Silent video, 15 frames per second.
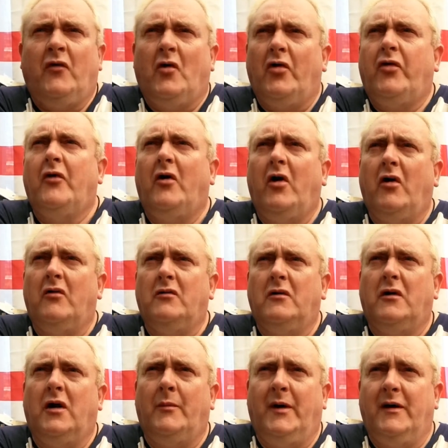So I thought
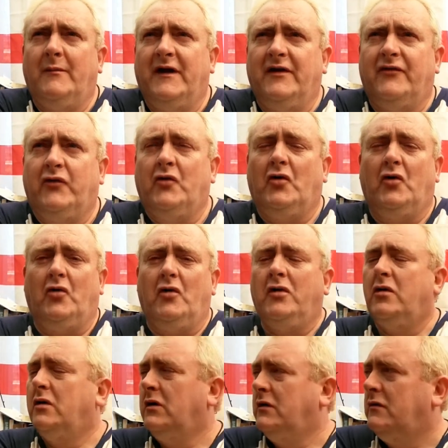I better make
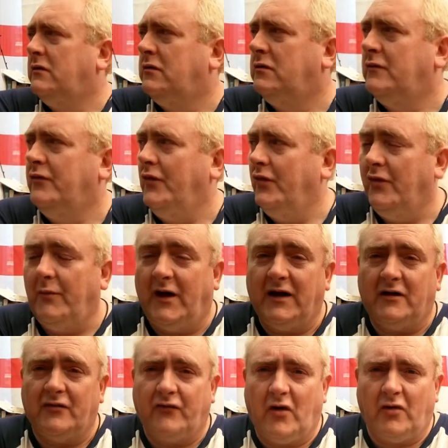sure that the
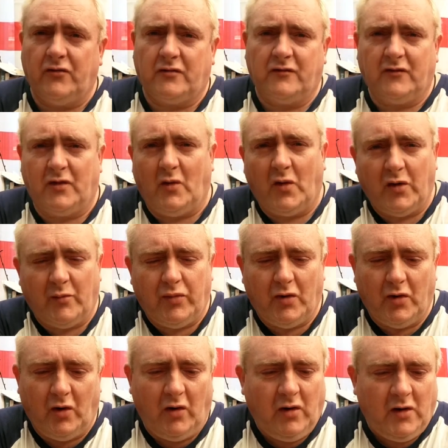mild's on, because I don't want to
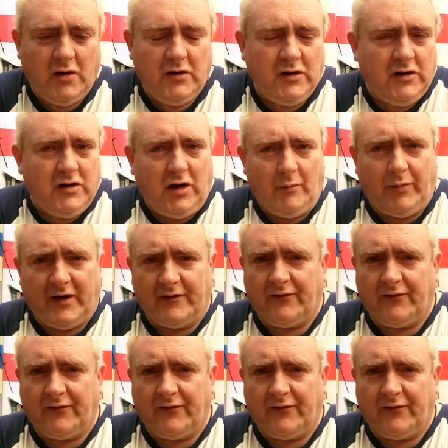pour a